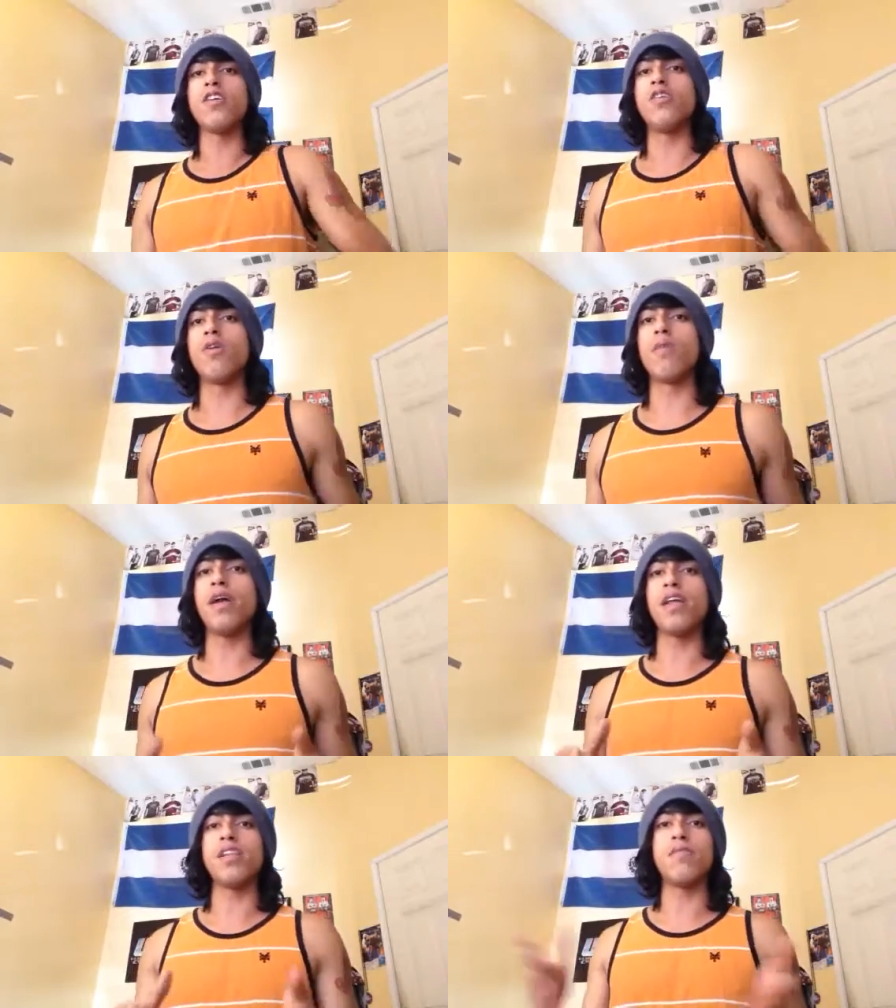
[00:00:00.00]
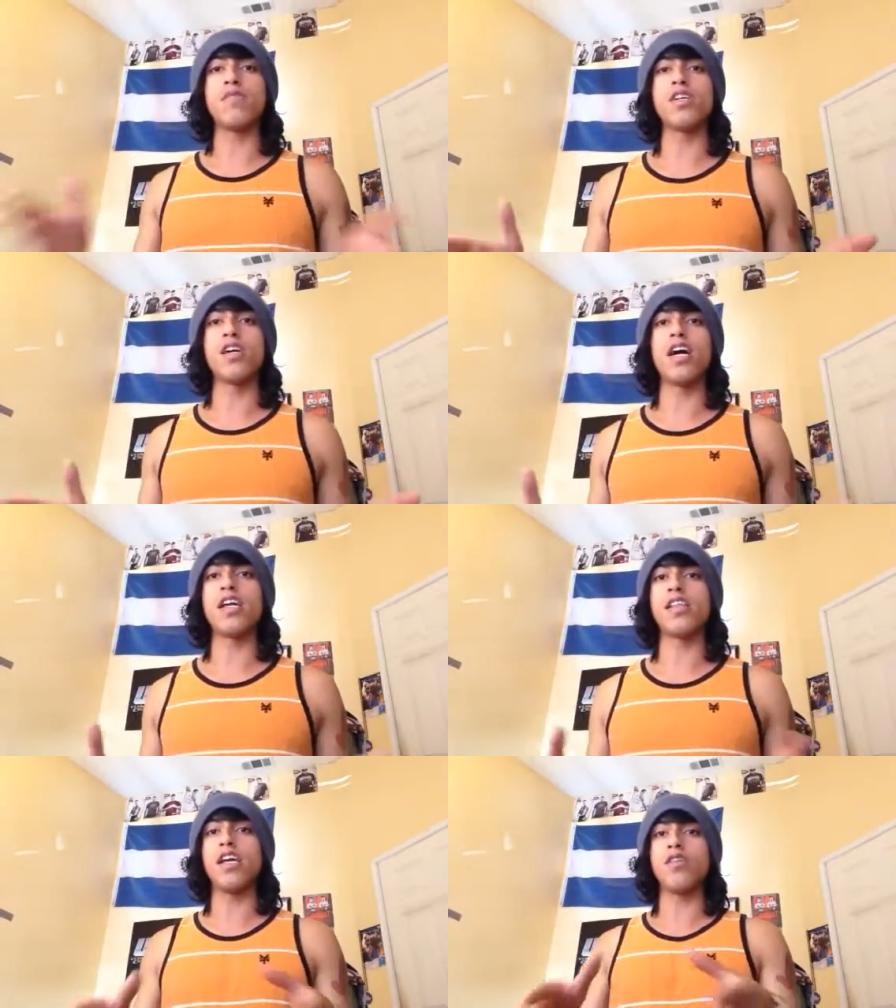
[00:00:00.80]
You are made in the image of
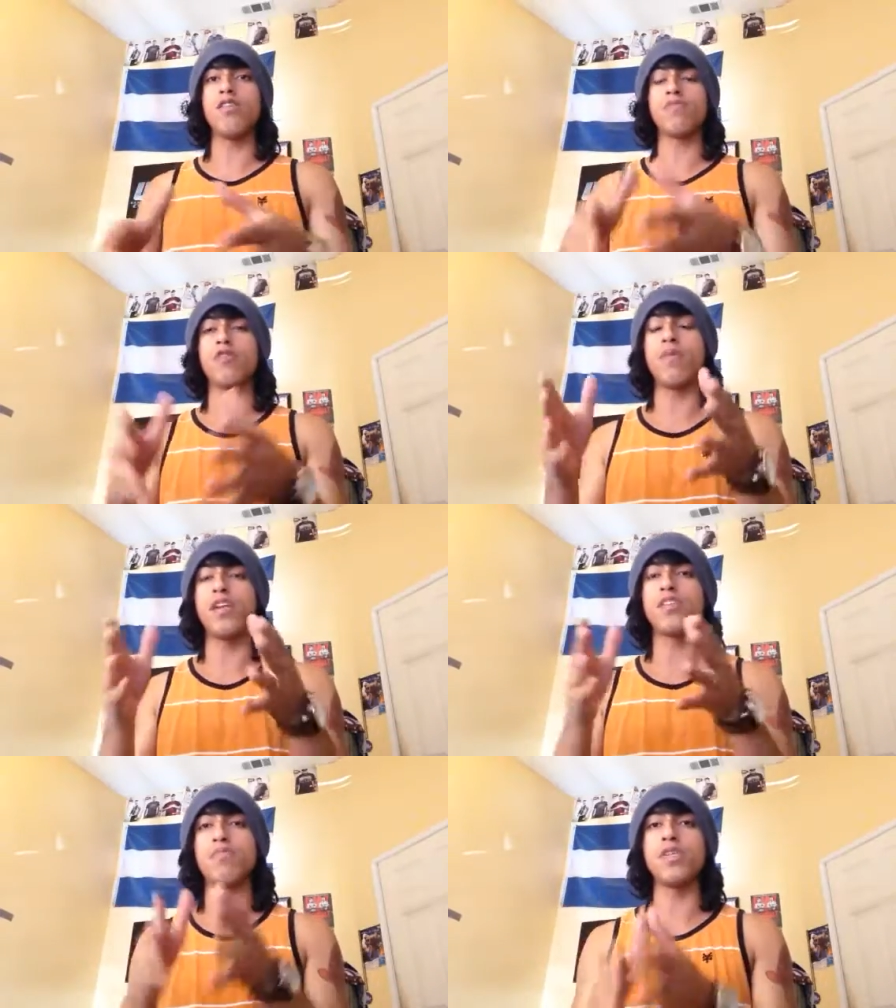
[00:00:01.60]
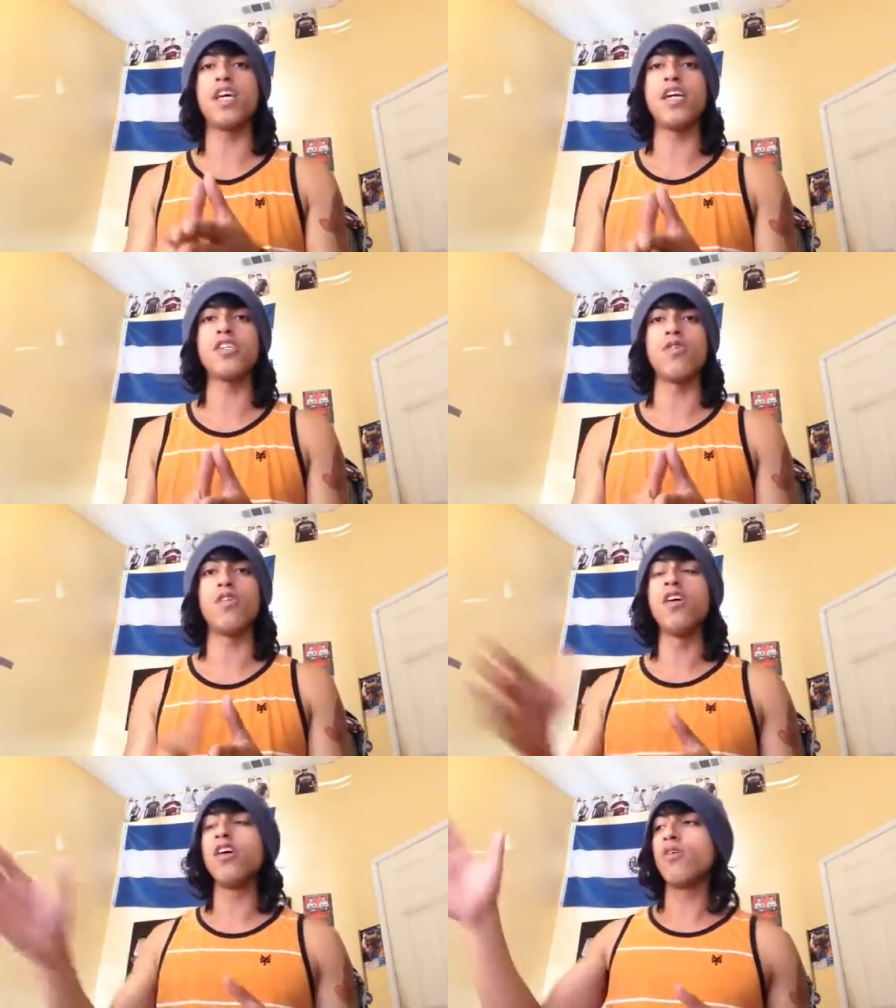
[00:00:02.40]
God and that you have tremendous
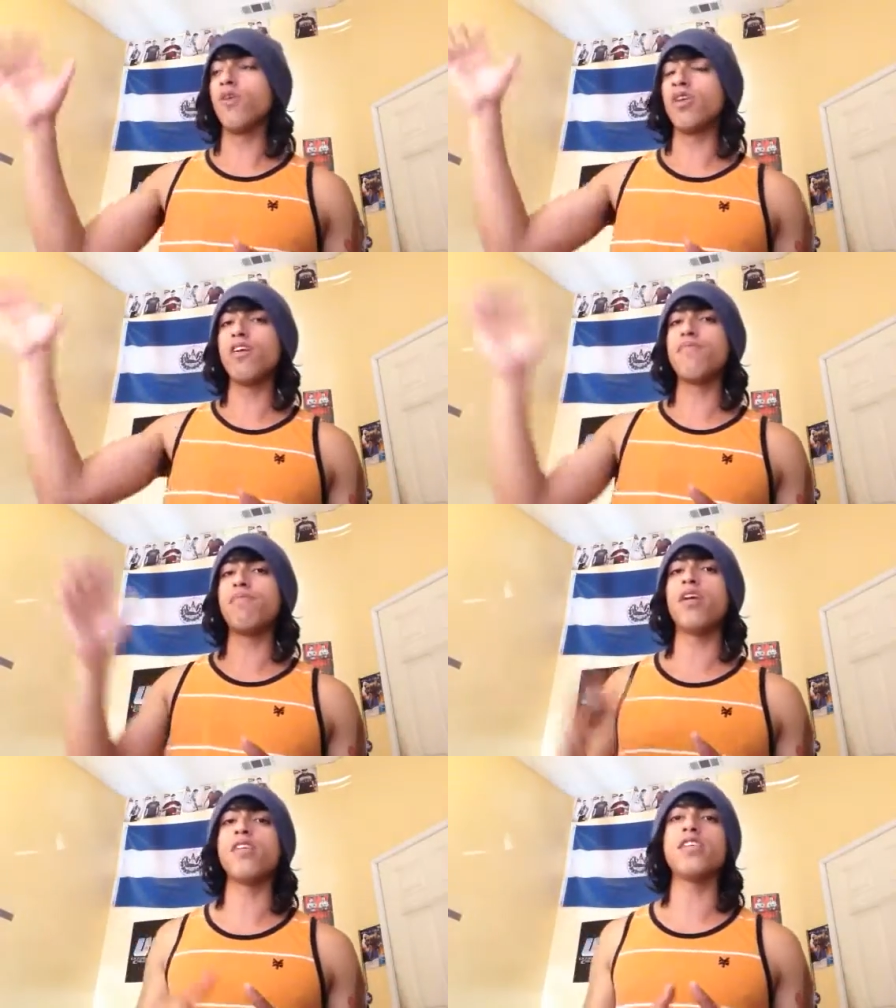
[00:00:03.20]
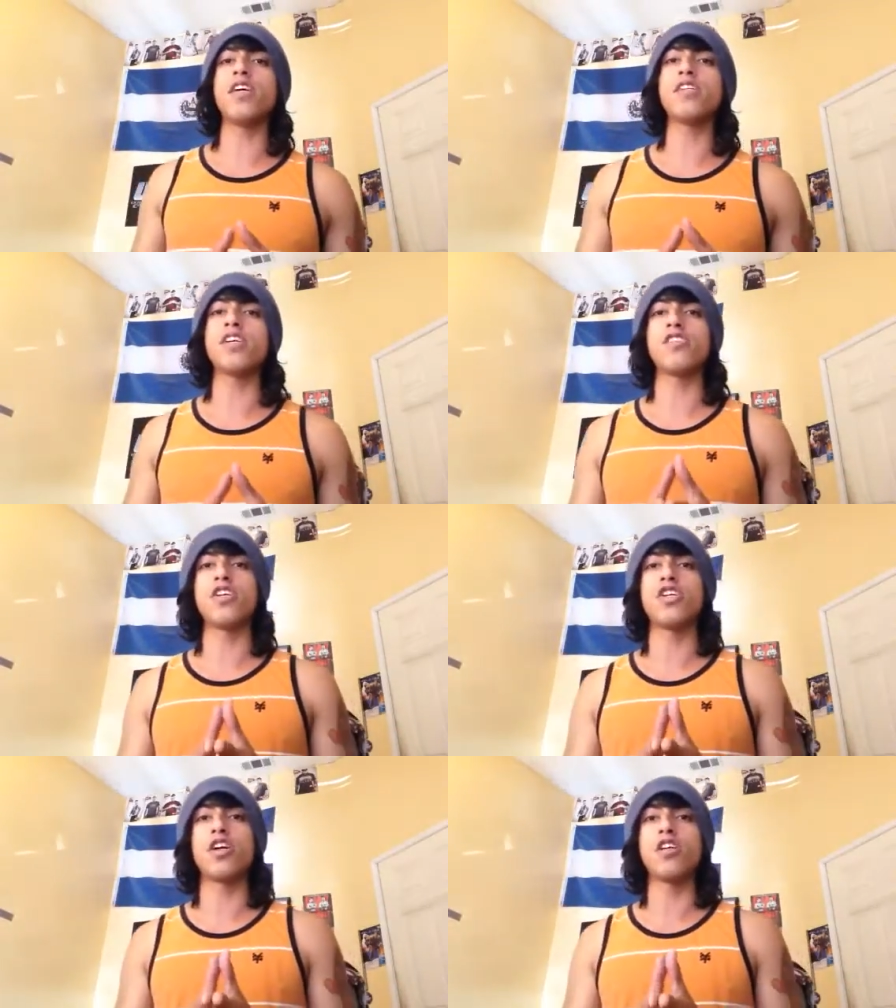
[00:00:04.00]
potential. When you have politicians
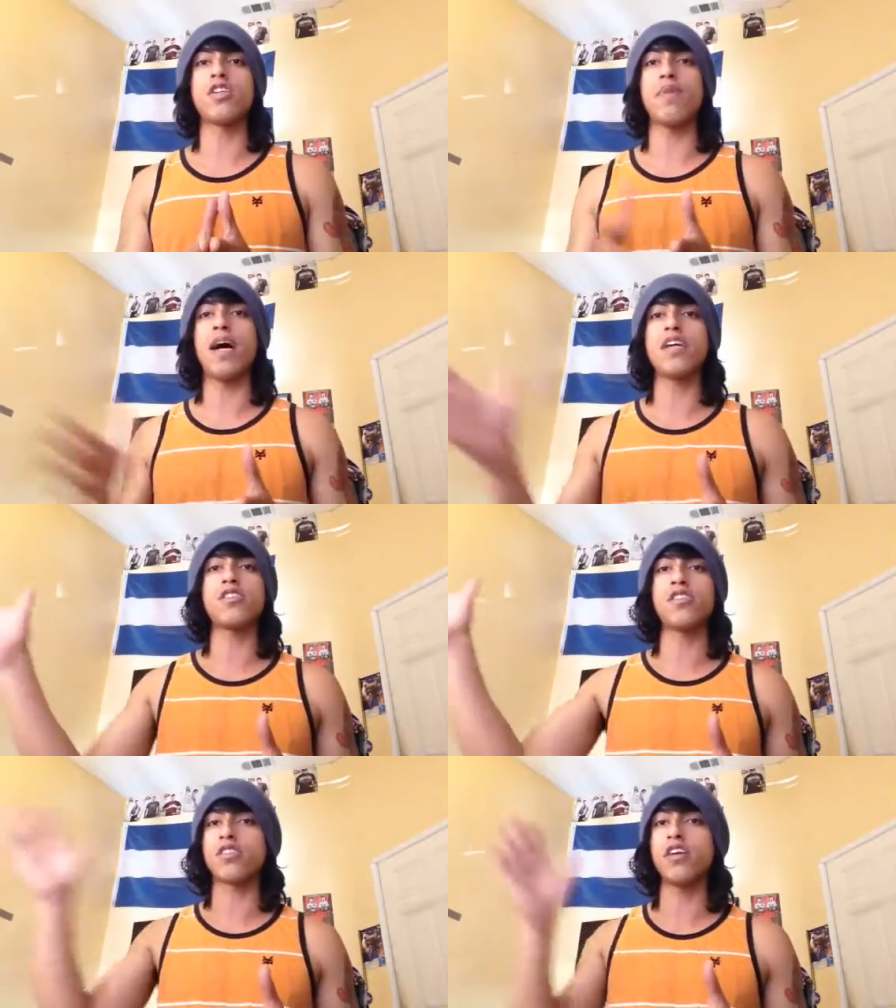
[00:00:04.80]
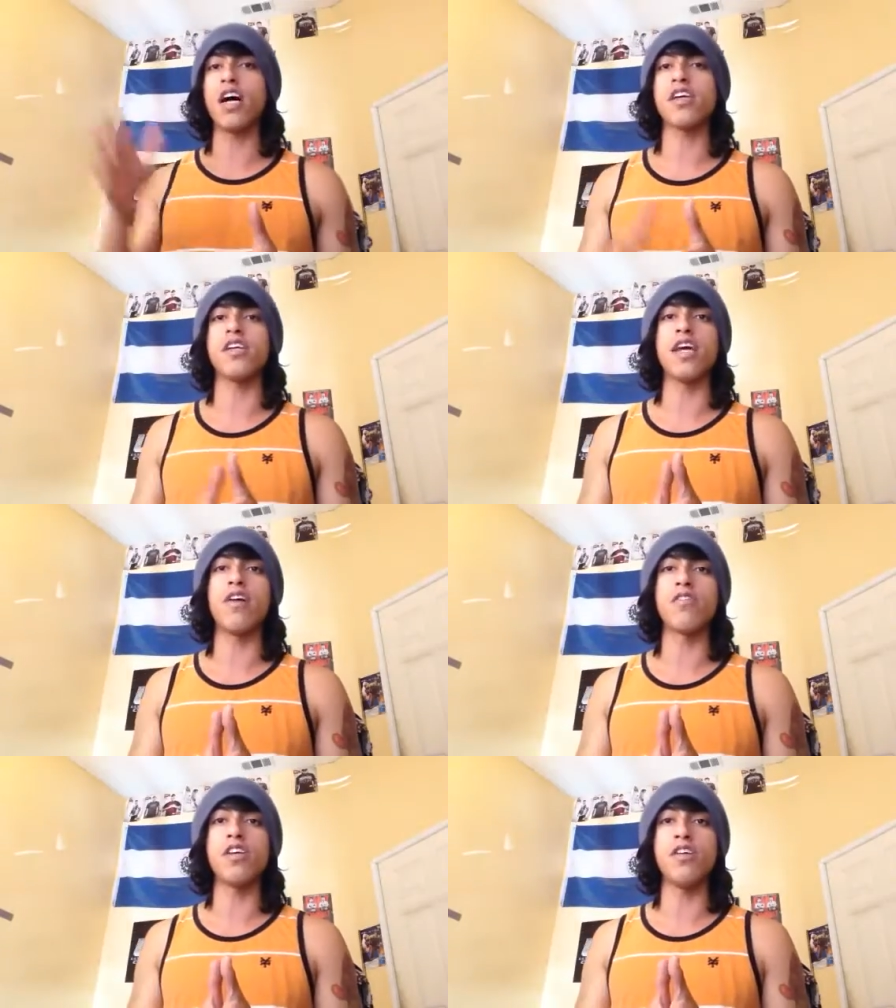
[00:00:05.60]
or church pastors talking
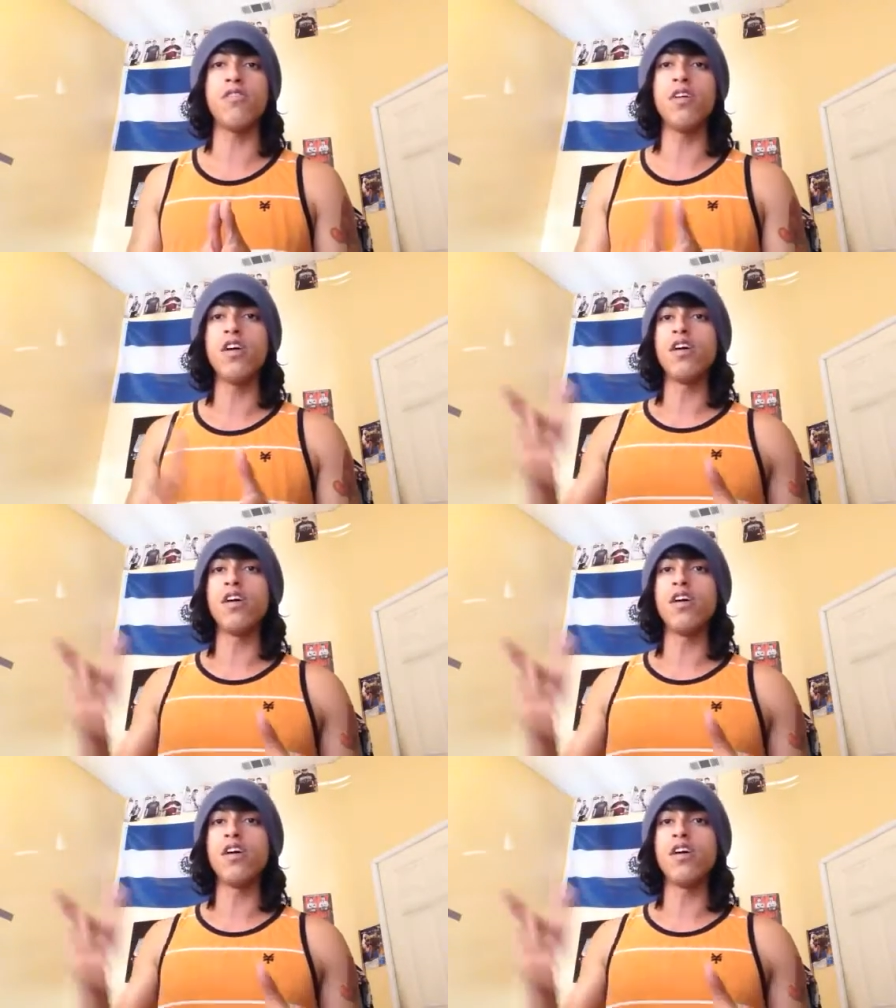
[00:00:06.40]
down to you